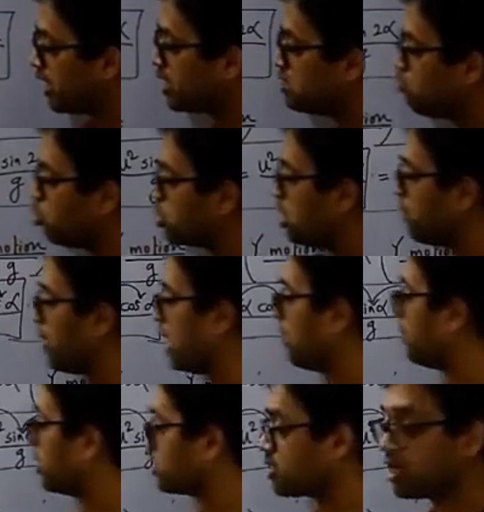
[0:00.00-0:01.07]
X motion
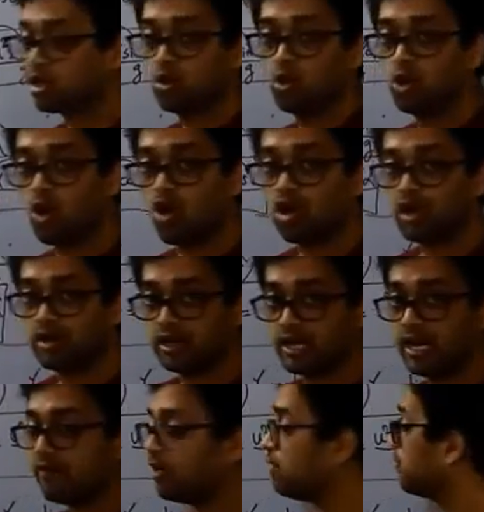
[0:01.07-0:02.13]
parameters are no longer
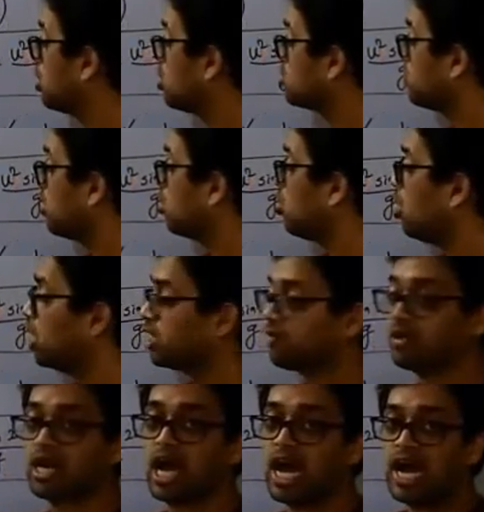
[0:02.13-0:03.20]
relevant because we have got
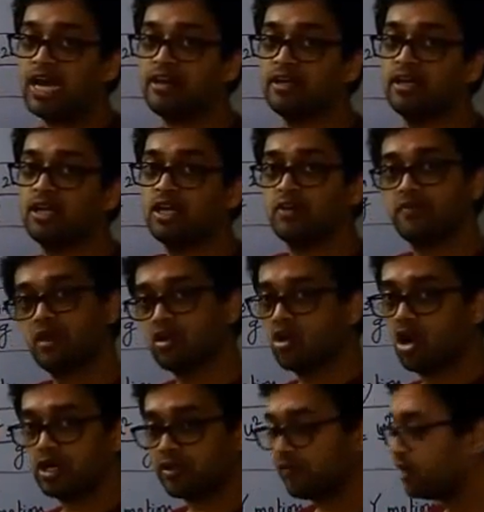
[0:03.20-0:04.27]
our r, we have
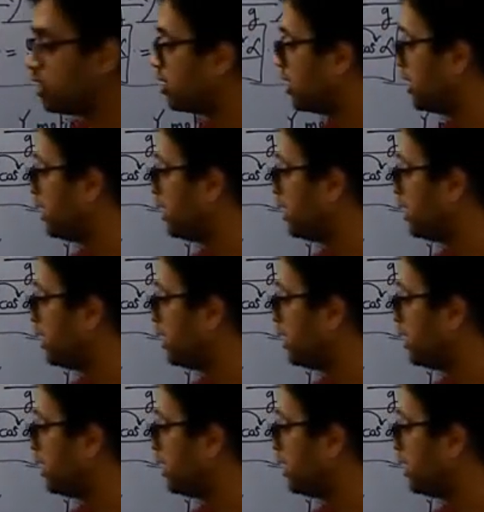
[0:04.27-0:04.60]
got our